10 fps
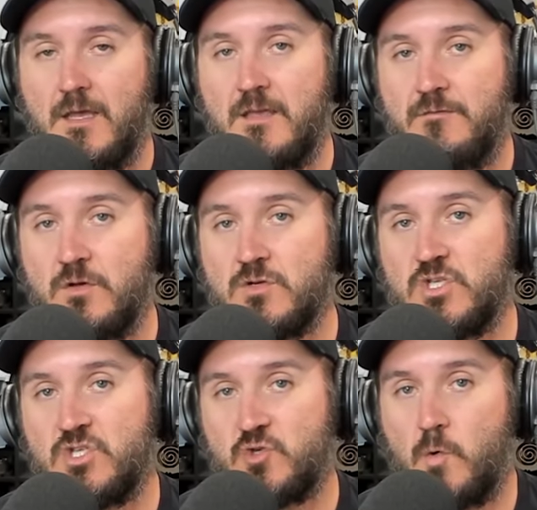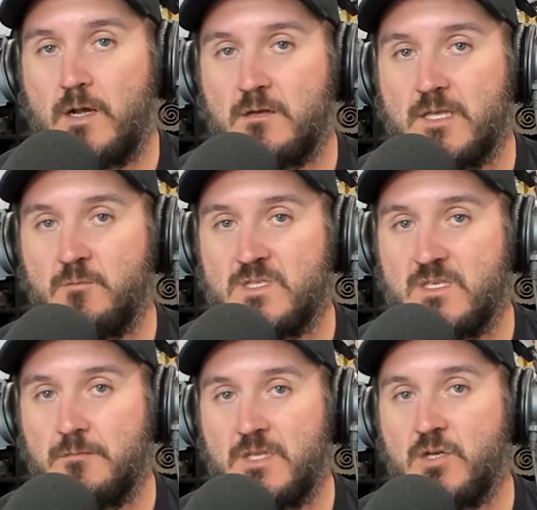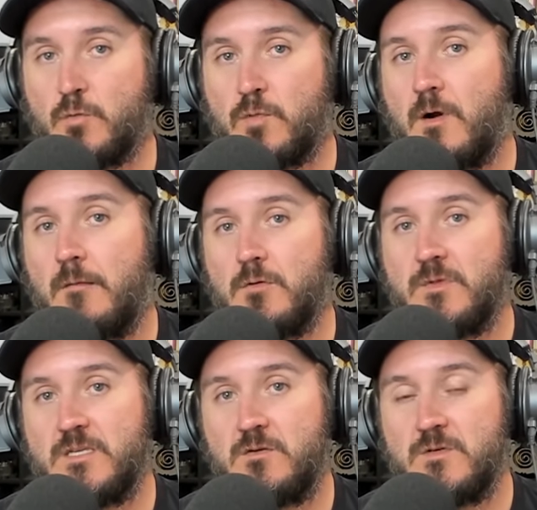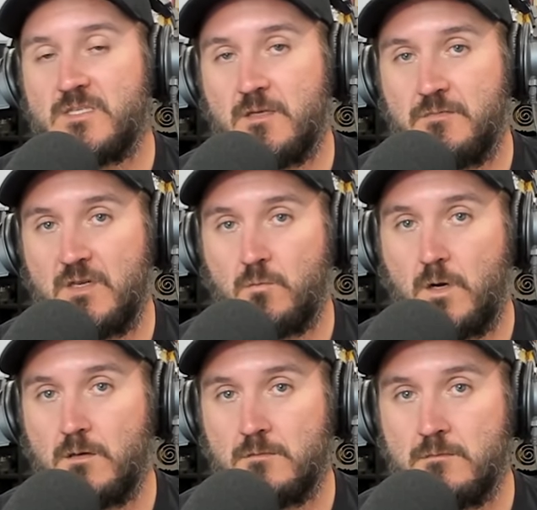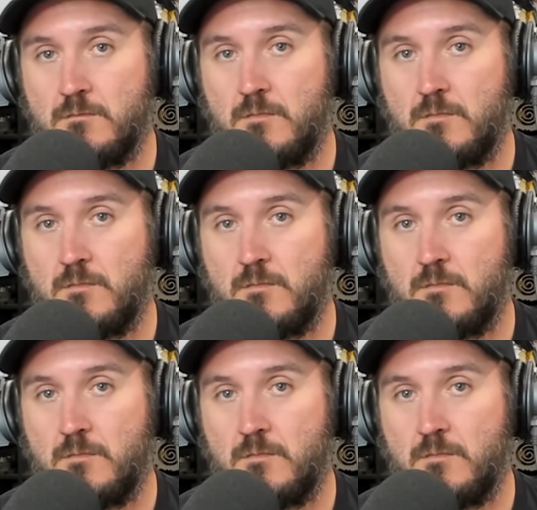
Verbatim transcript: if you're struggling with something, you're probably doing something wrong.